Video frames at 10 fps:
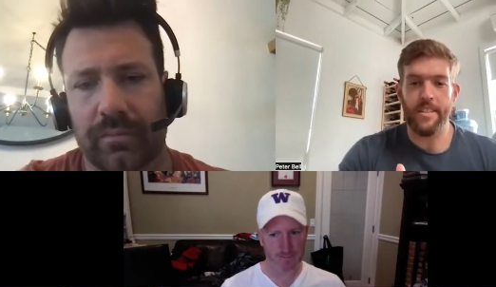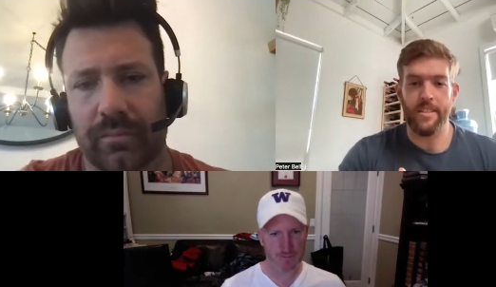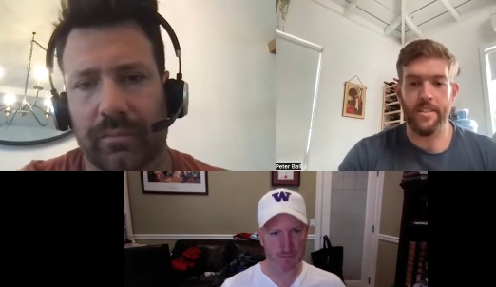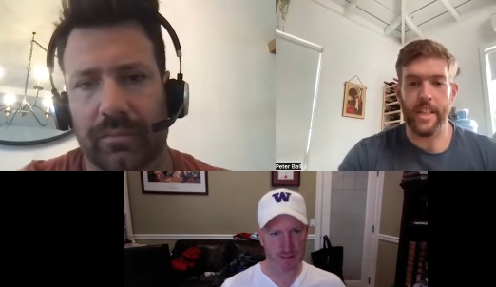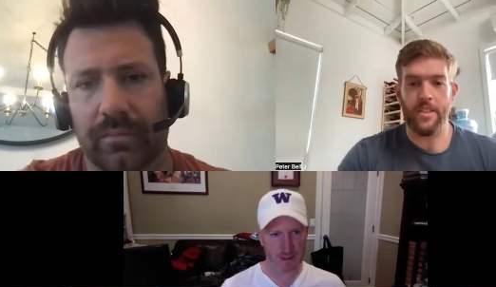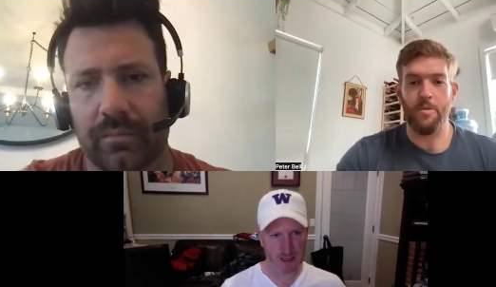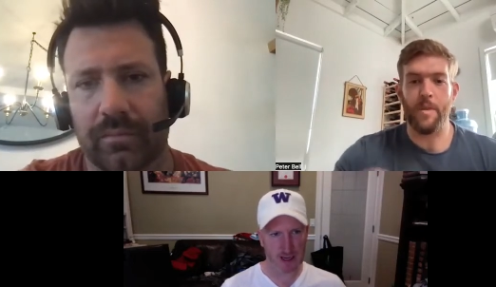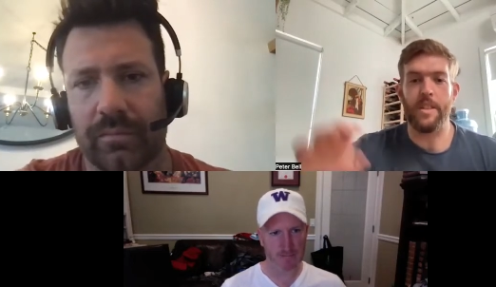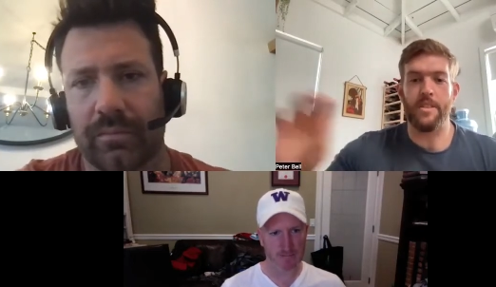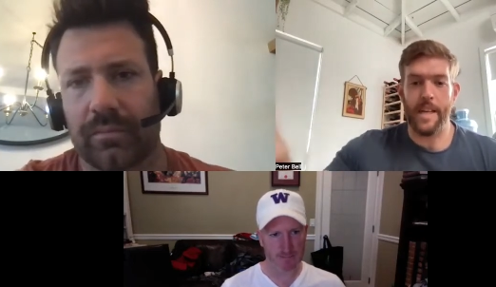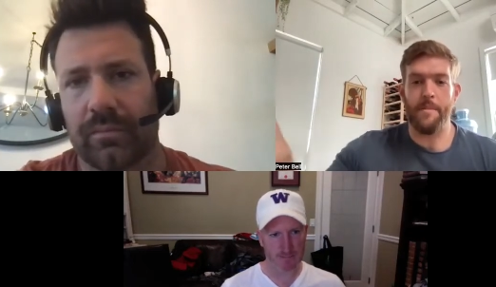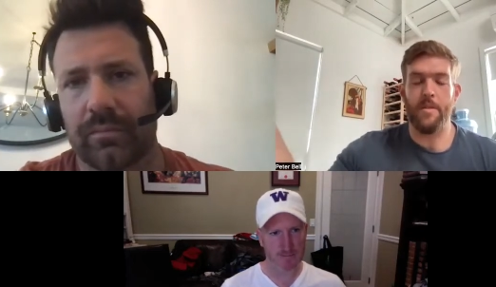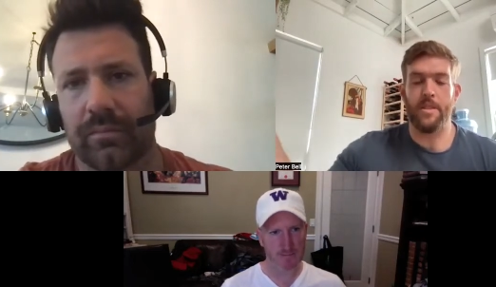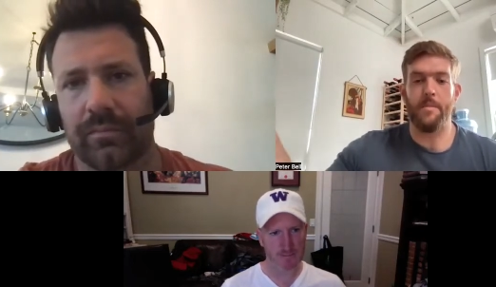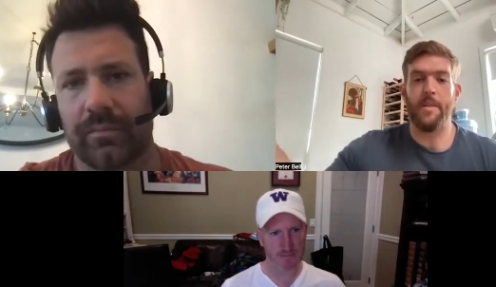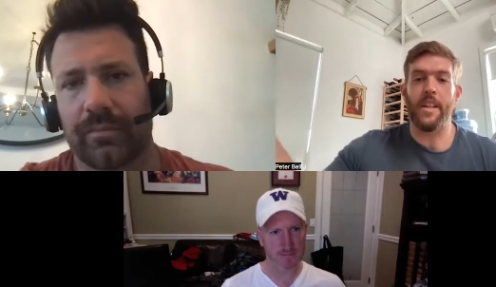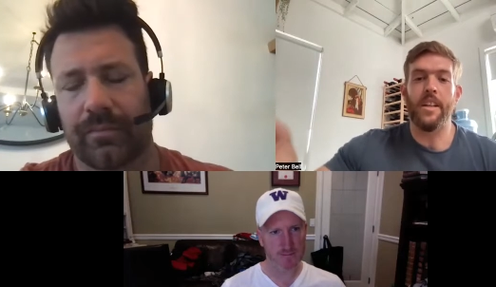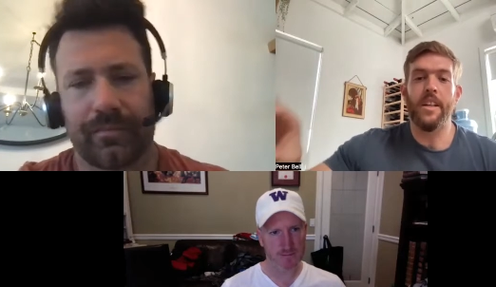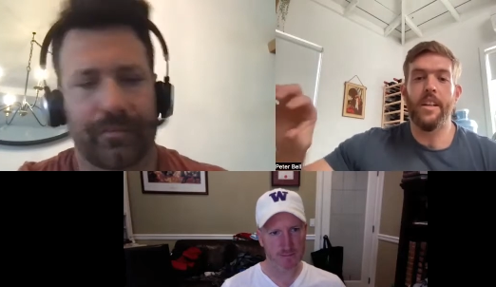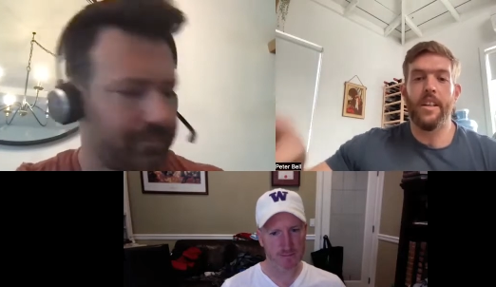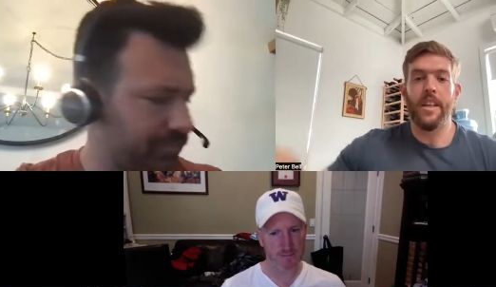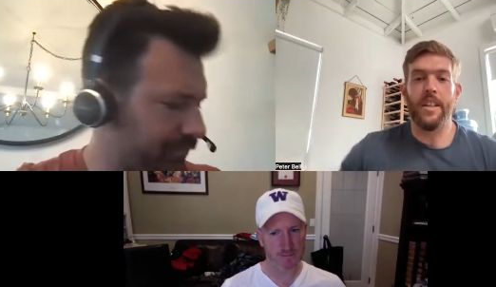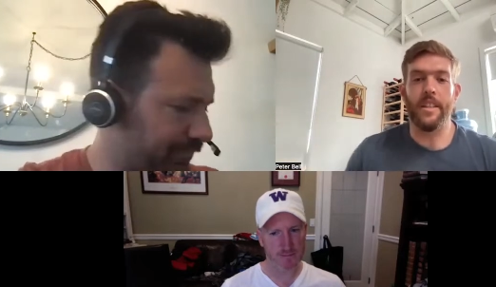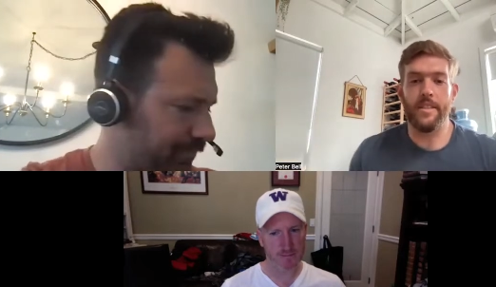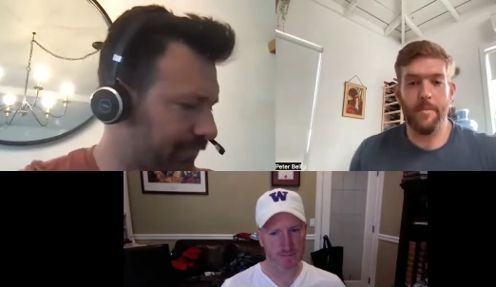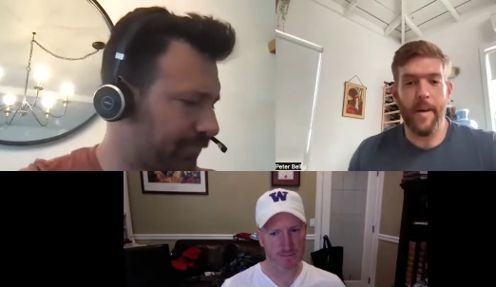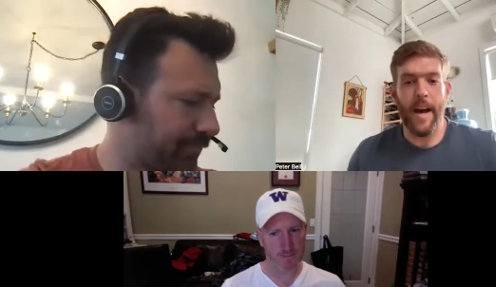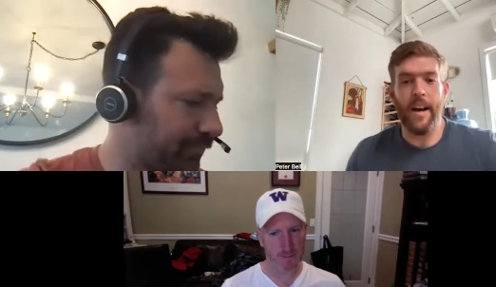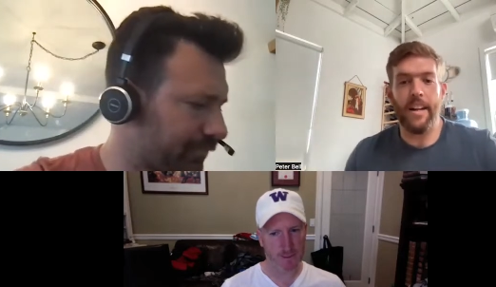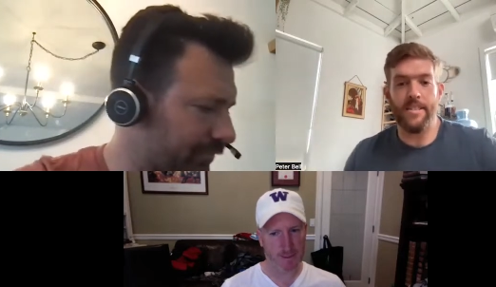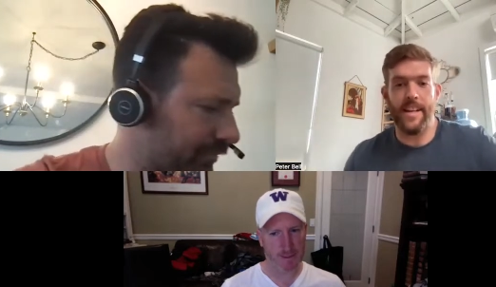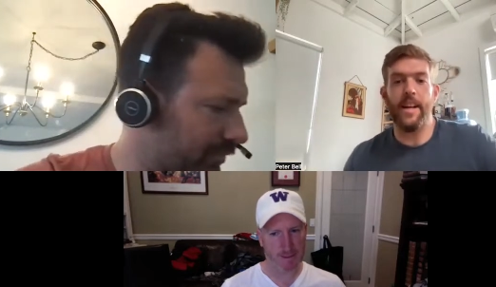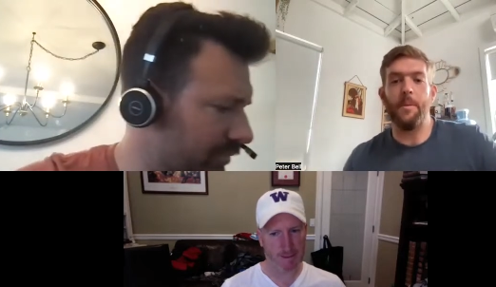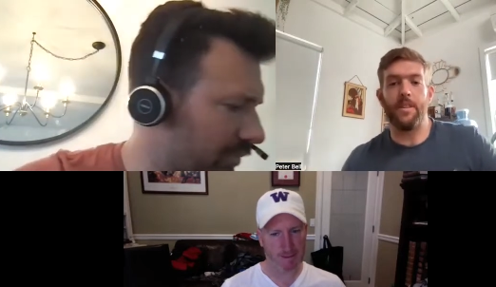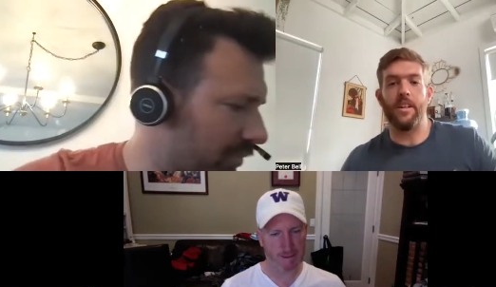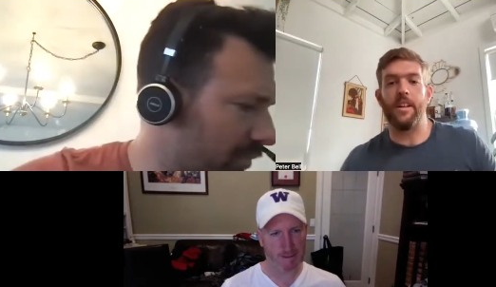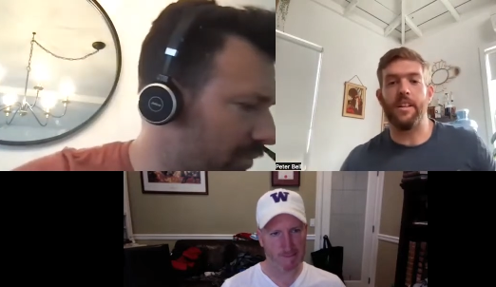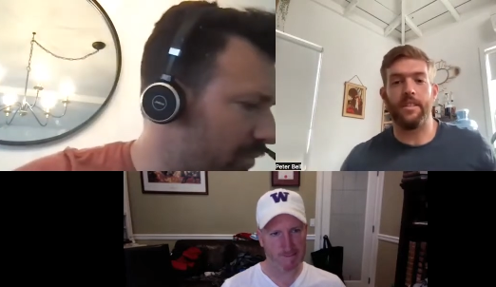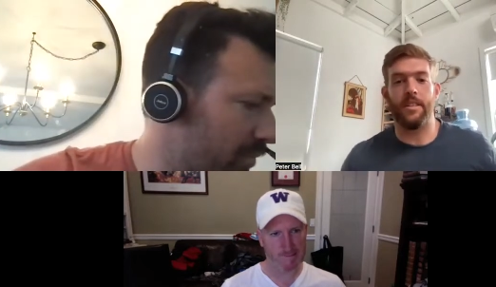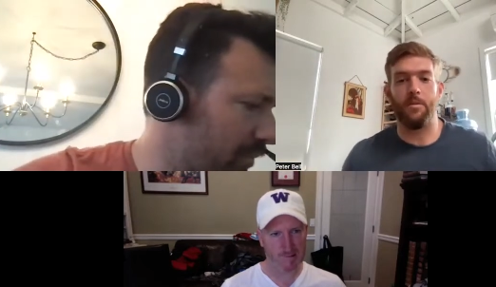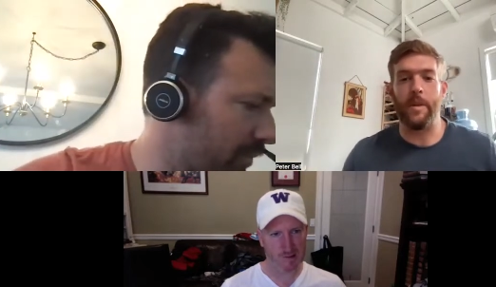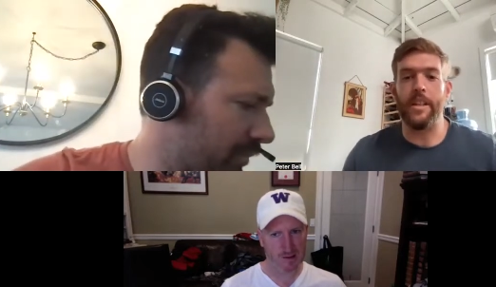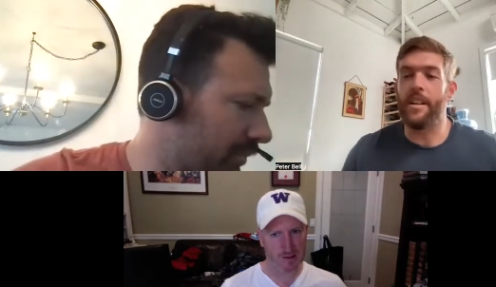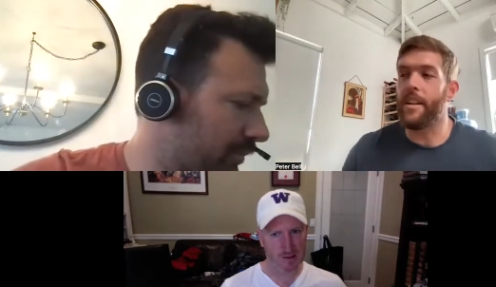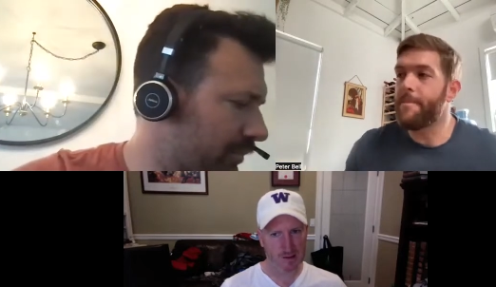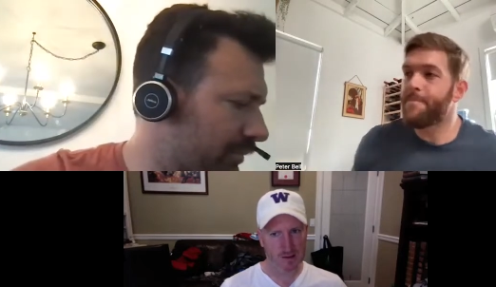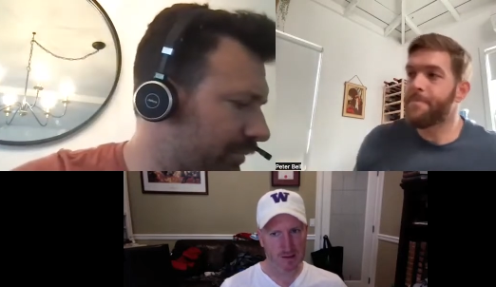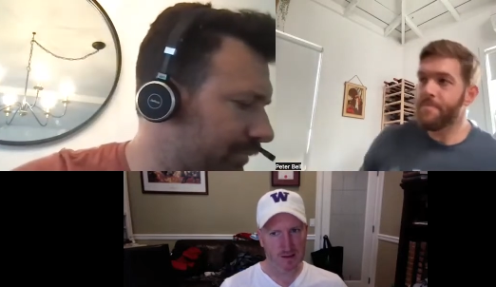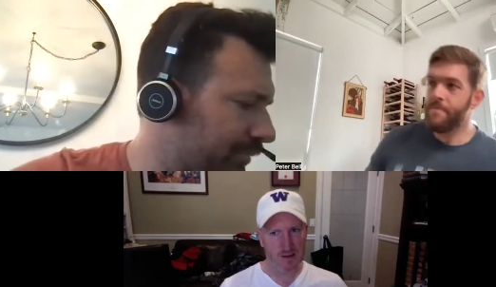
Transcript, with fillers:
Speaker 1: It's like yeah. read the sam- summary, and then to me, how, how, does that help the the reader?